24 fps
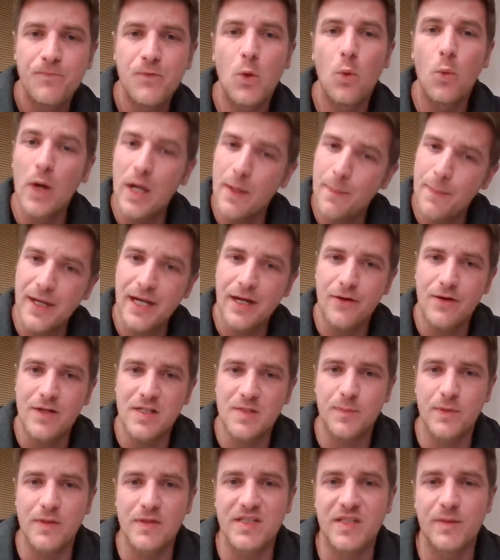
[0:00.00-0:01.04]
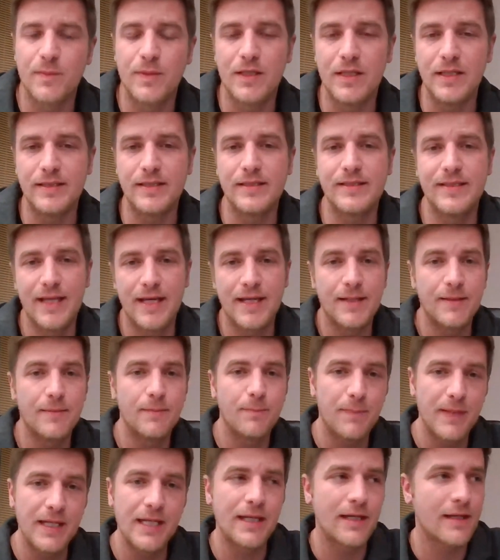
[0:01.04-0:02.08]
way bigger responsibility than
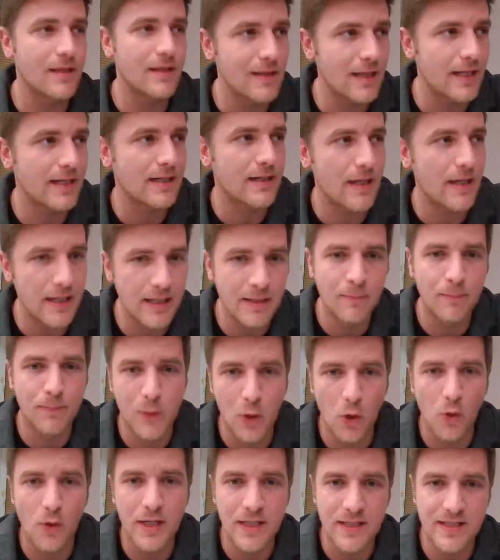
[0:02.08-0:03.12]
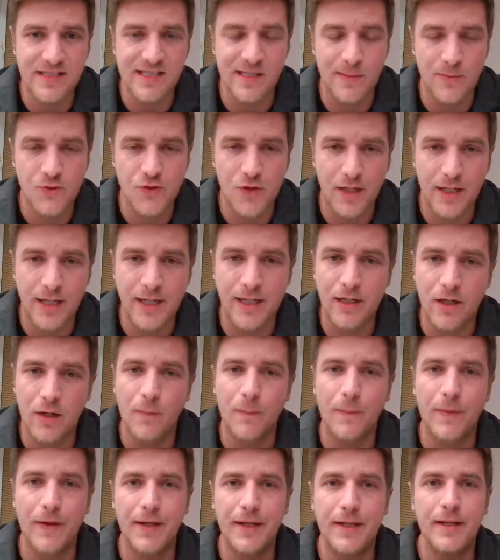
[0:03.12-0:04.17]
being like employee in some trucking
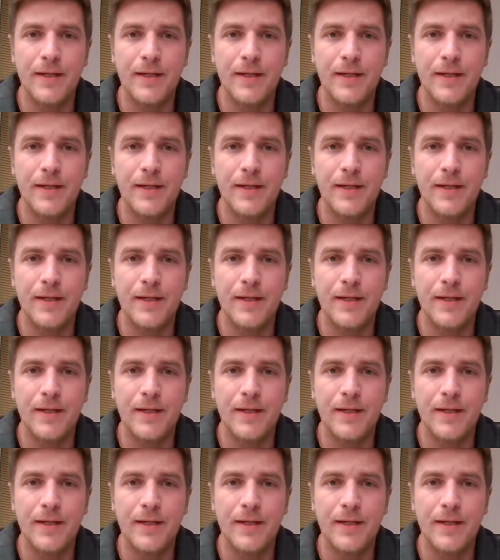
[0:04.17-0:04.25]
company